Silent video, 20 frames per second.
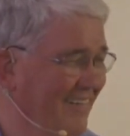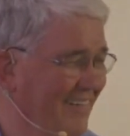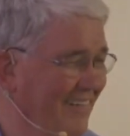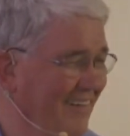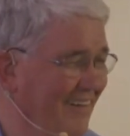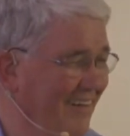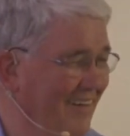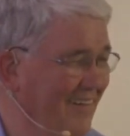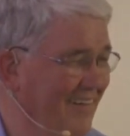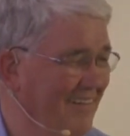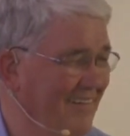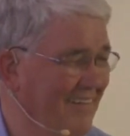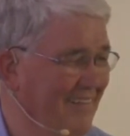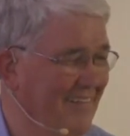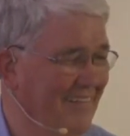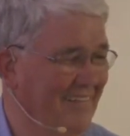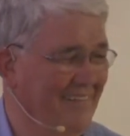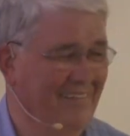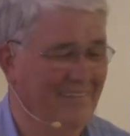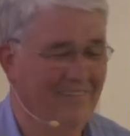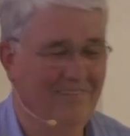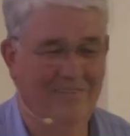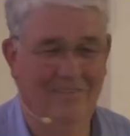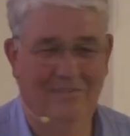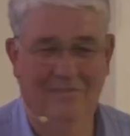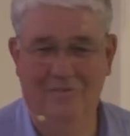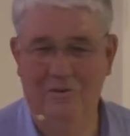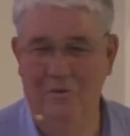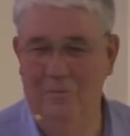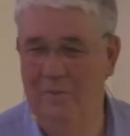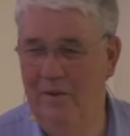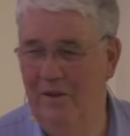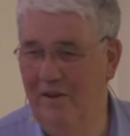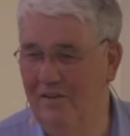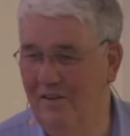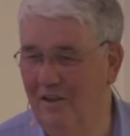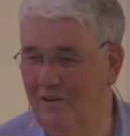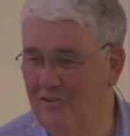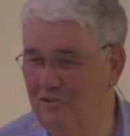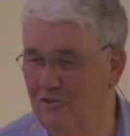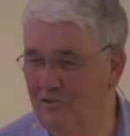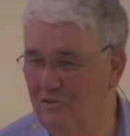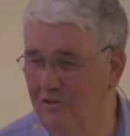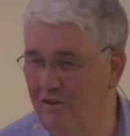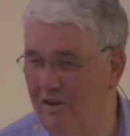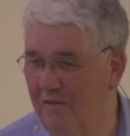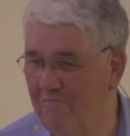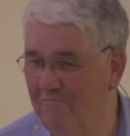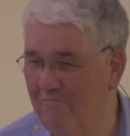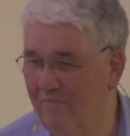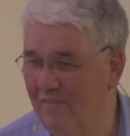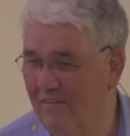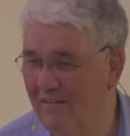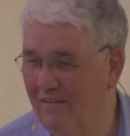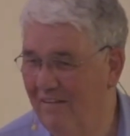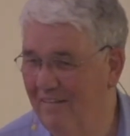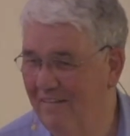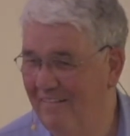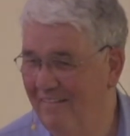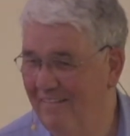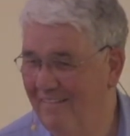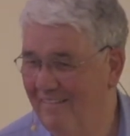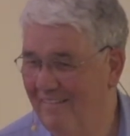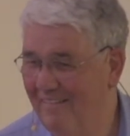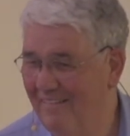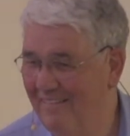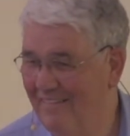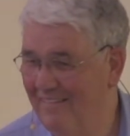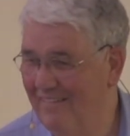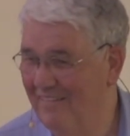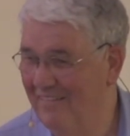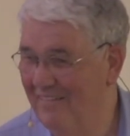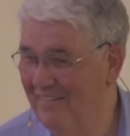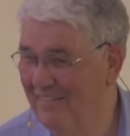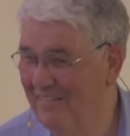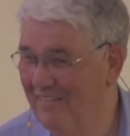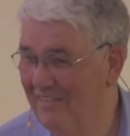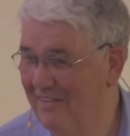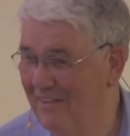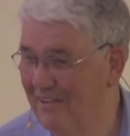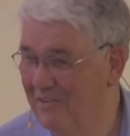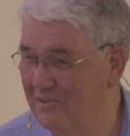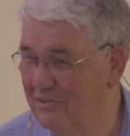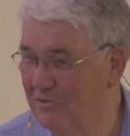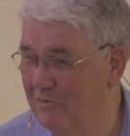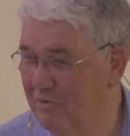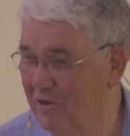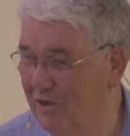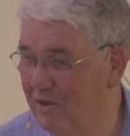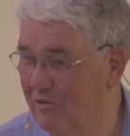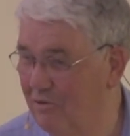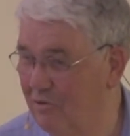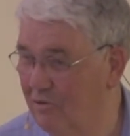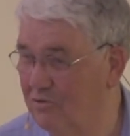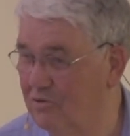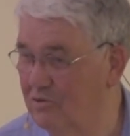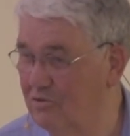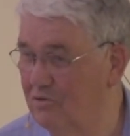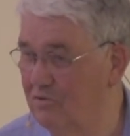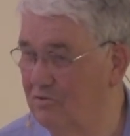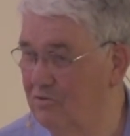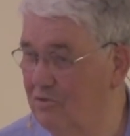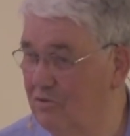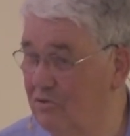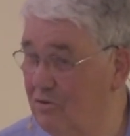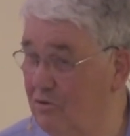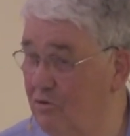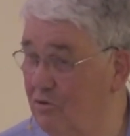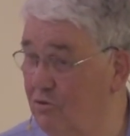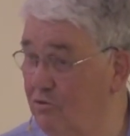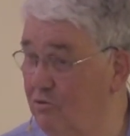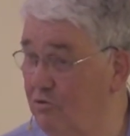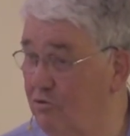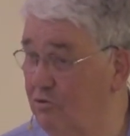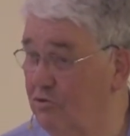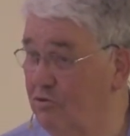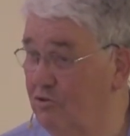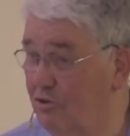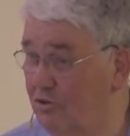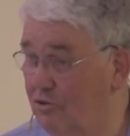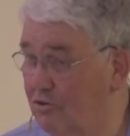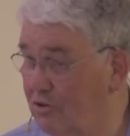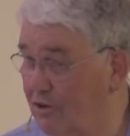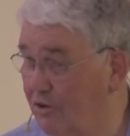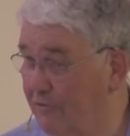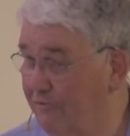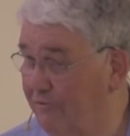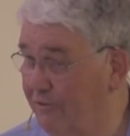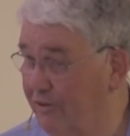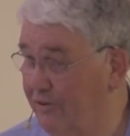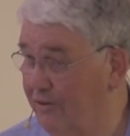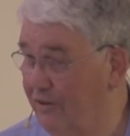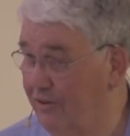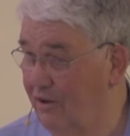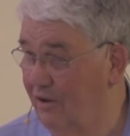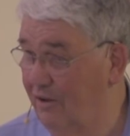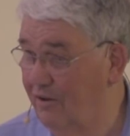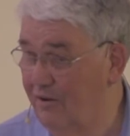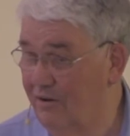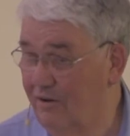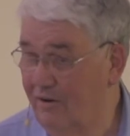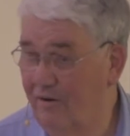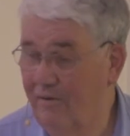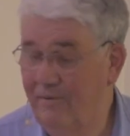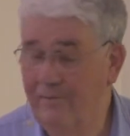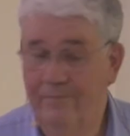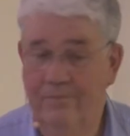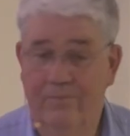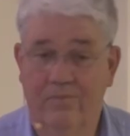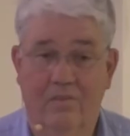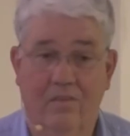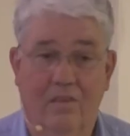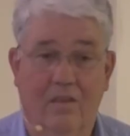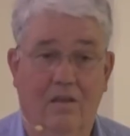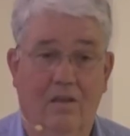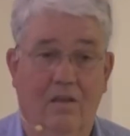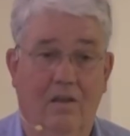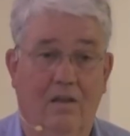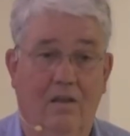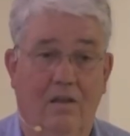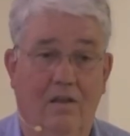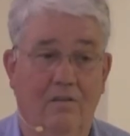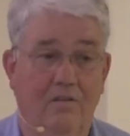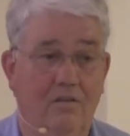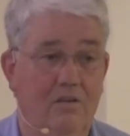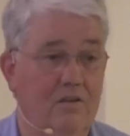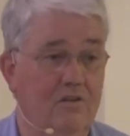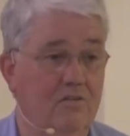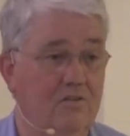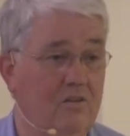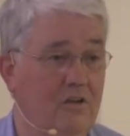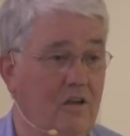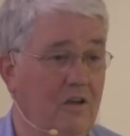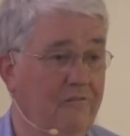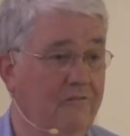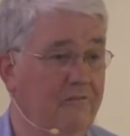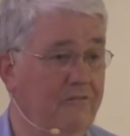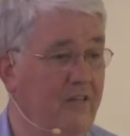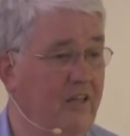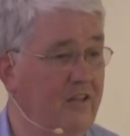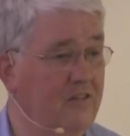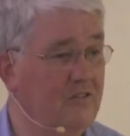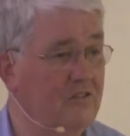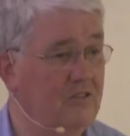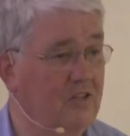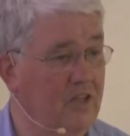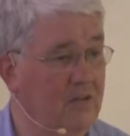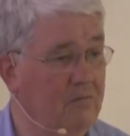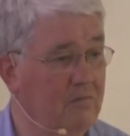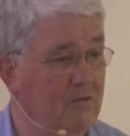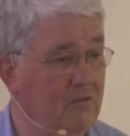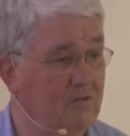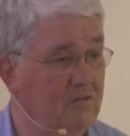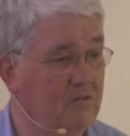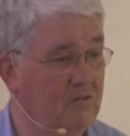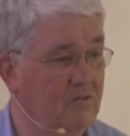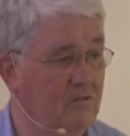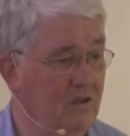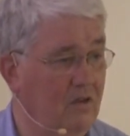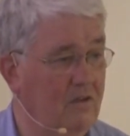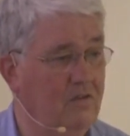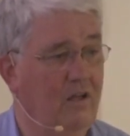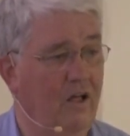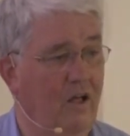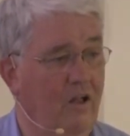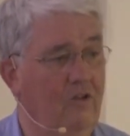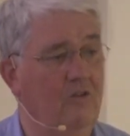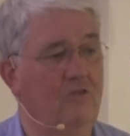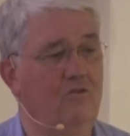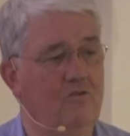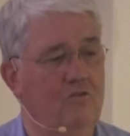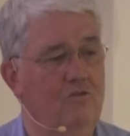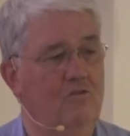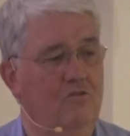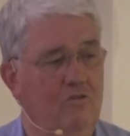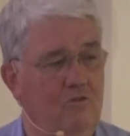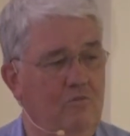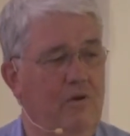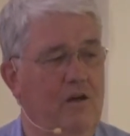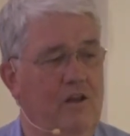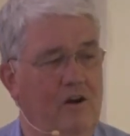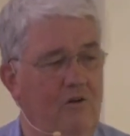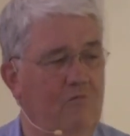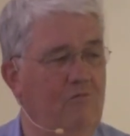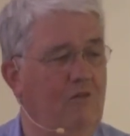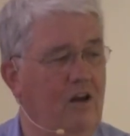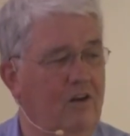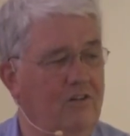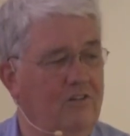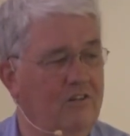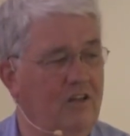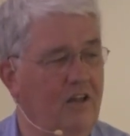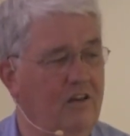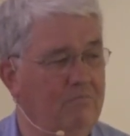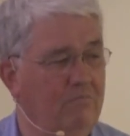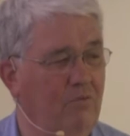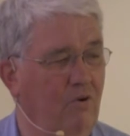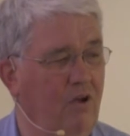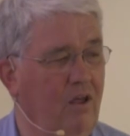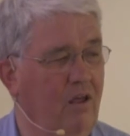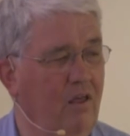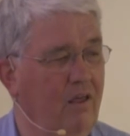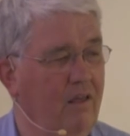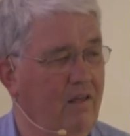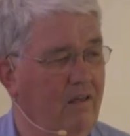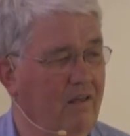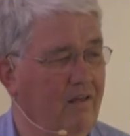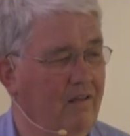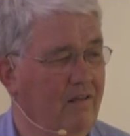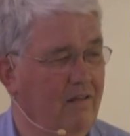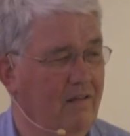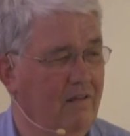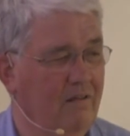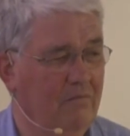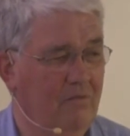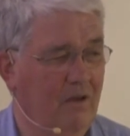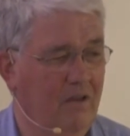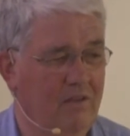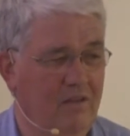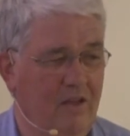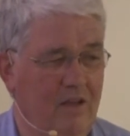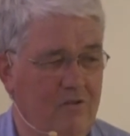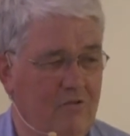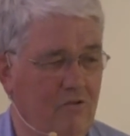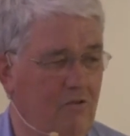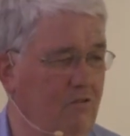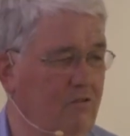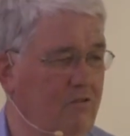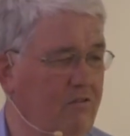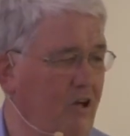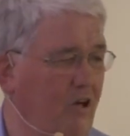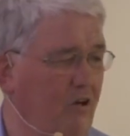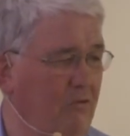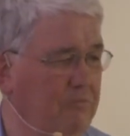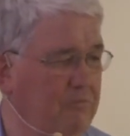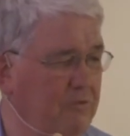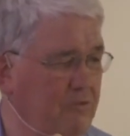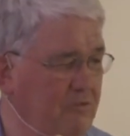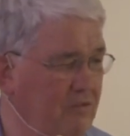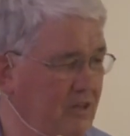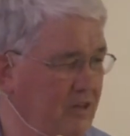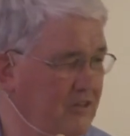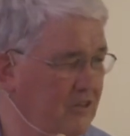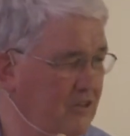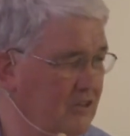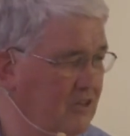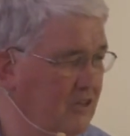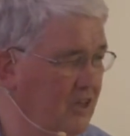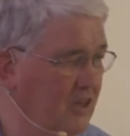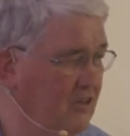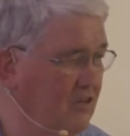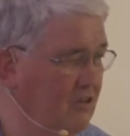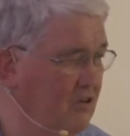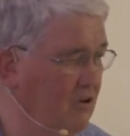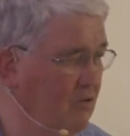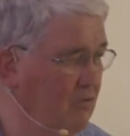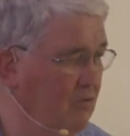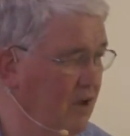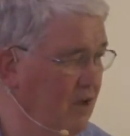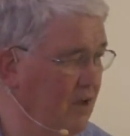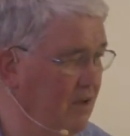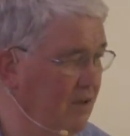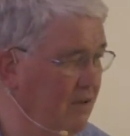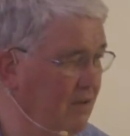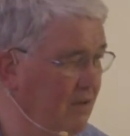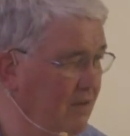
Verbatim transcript: Huh? We pay attention to him. That's the way it goes. You see, you lose yourself in the other. And these if-then statements tell you, you better watch that boy, but they don't help you, they just get in your way.